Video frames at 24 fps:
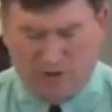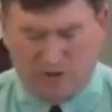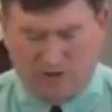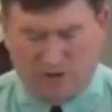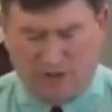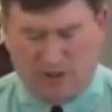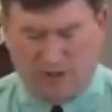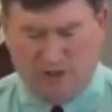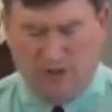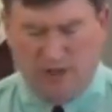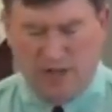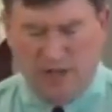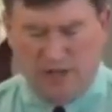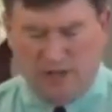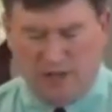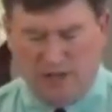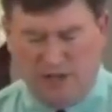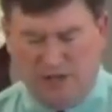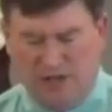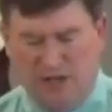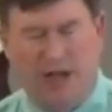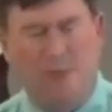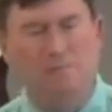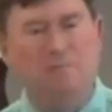a
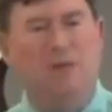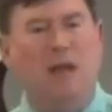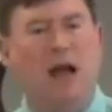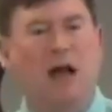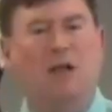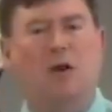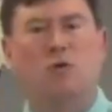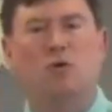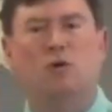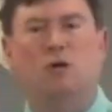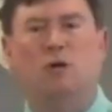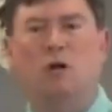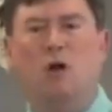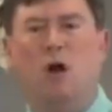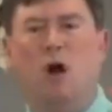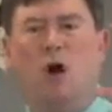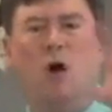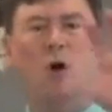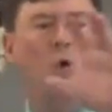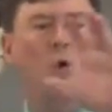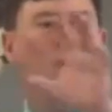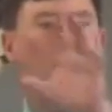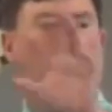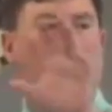dim yellow
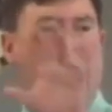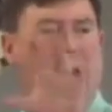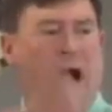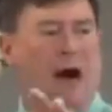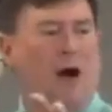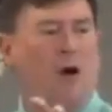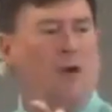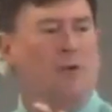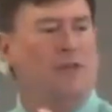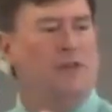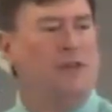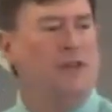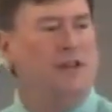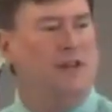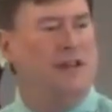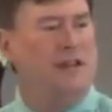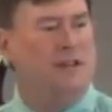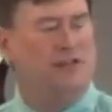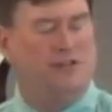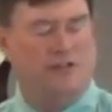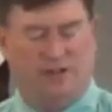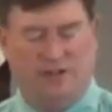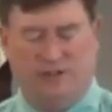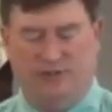glow out in the
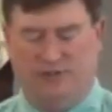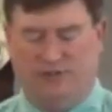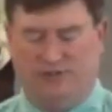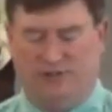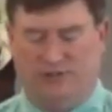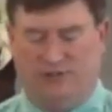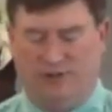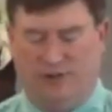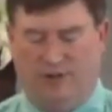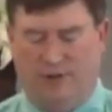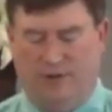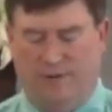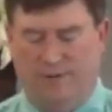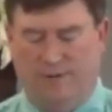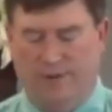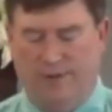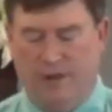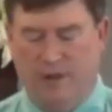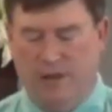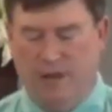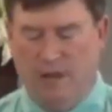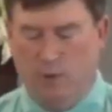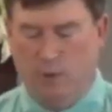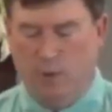distance.
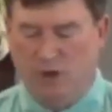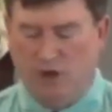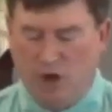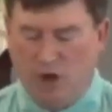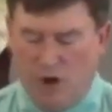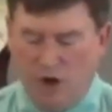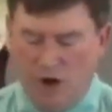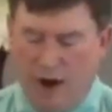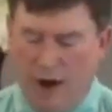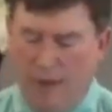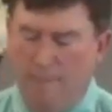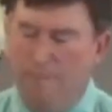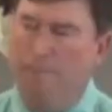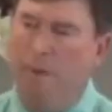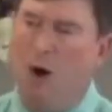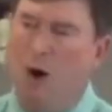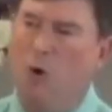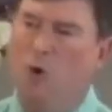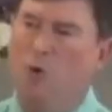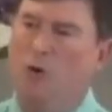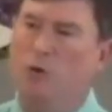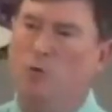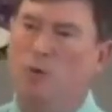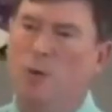And we turned our
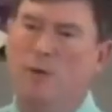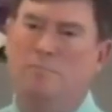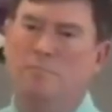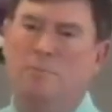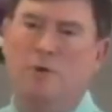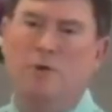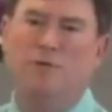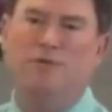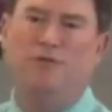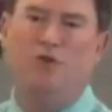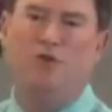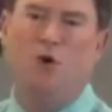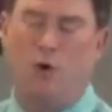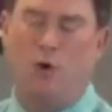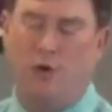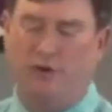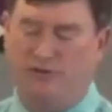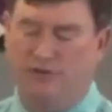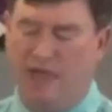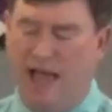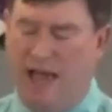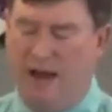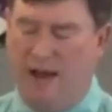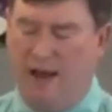boat and we moved
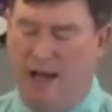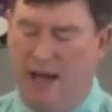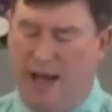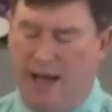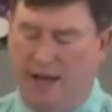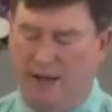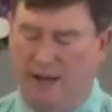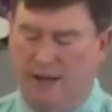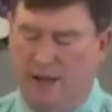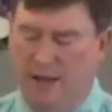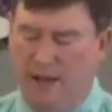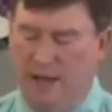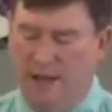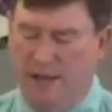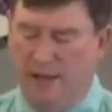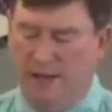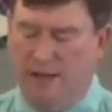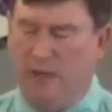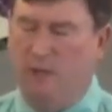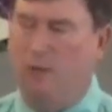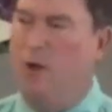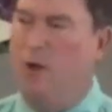towards that light because we